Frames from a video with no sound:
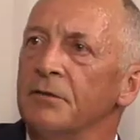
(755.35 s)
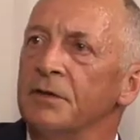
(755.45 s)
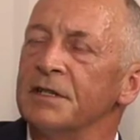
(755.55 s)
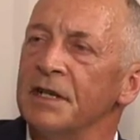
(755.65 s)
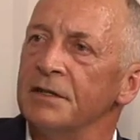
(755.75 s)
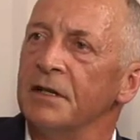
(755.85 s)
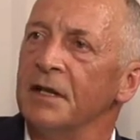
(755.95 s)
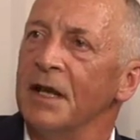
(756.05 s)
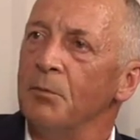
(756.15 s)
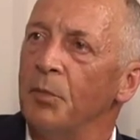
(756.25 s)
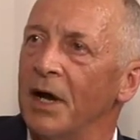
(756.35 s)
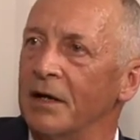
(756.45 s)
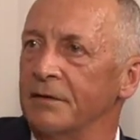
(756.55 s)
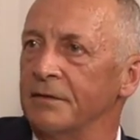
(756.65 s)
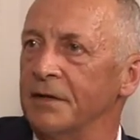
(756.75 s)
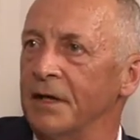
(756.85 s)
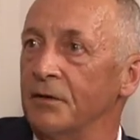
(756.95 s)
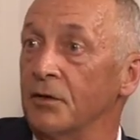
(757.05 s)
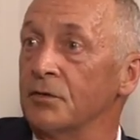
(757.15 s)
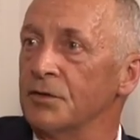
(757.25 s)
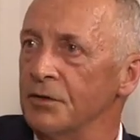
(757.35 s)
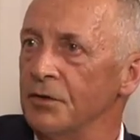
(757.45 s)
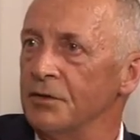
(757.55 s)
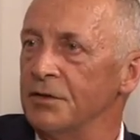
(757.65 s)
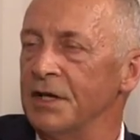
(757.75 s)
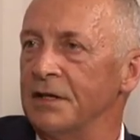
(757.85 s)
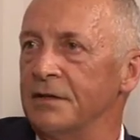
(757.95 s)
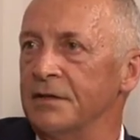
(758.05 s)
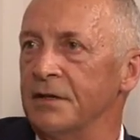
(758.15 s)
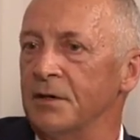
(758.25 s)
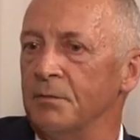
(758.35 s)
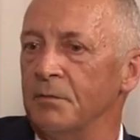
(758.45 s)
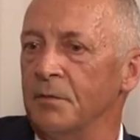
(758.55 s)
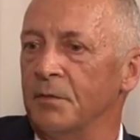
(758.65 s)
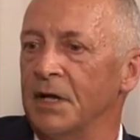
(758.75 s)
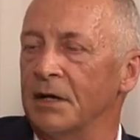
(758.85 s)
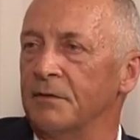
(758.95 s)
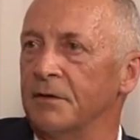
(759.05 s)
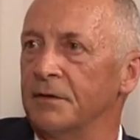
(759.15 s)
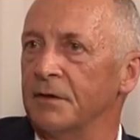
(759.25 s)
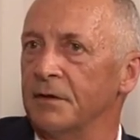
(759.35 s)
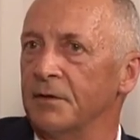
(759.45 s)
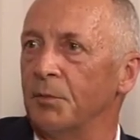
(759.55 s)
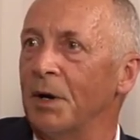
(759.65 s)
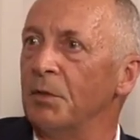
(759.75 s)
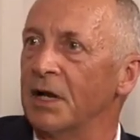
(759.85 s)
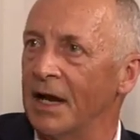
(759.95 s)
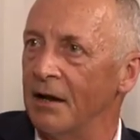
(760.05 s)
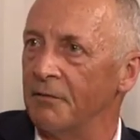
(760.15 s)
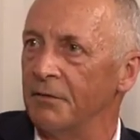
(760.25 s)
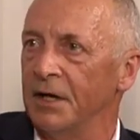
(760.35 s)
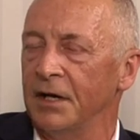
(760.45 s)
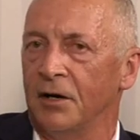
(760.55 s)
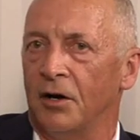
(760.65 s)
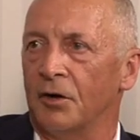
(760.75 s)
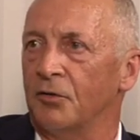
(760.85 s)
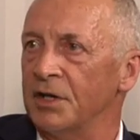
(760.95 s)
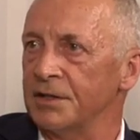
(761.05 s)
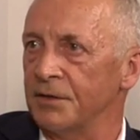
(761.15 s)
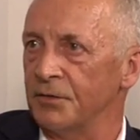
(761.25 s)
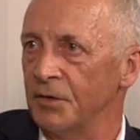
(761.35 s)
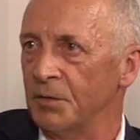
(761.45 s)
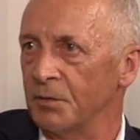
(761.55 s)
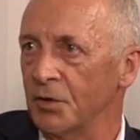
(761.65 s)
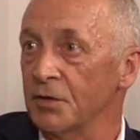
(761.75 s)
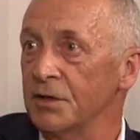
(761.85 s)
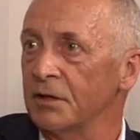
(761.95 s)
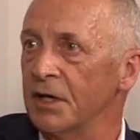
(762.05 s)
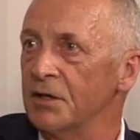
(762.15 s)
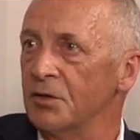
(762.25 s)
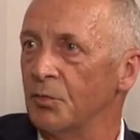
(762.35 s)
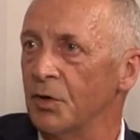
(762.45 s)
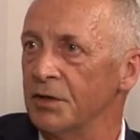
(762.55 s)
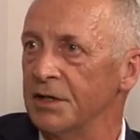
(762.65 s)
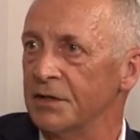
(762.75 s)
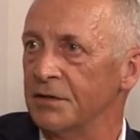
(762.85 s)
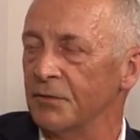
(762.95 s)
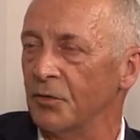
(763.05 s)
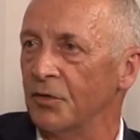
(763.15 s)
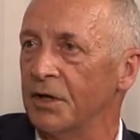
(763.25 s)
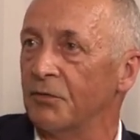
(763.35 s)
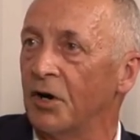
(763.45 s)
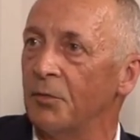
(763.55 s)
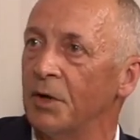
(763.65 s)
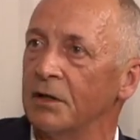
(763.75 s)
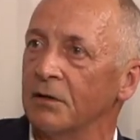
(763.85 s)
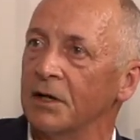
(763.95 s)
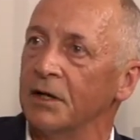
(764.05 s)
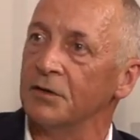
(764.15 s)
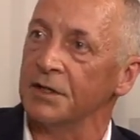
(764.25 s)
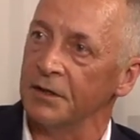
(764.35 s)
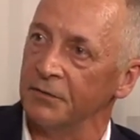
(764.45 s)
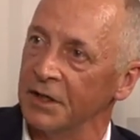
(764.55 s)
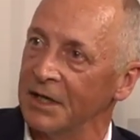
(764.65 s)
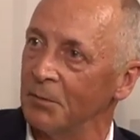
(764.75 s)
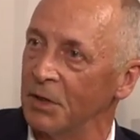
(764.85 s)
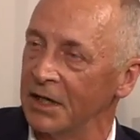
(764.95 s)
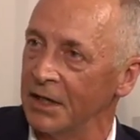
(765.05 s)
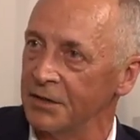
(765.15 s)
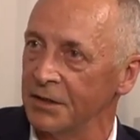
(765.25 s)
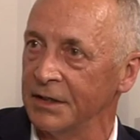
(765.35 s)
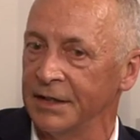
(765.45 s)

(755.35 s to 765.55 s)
of assessing the impacts and the concerns that the public have are addressed through the consultation process for the environmental clearance certificate application.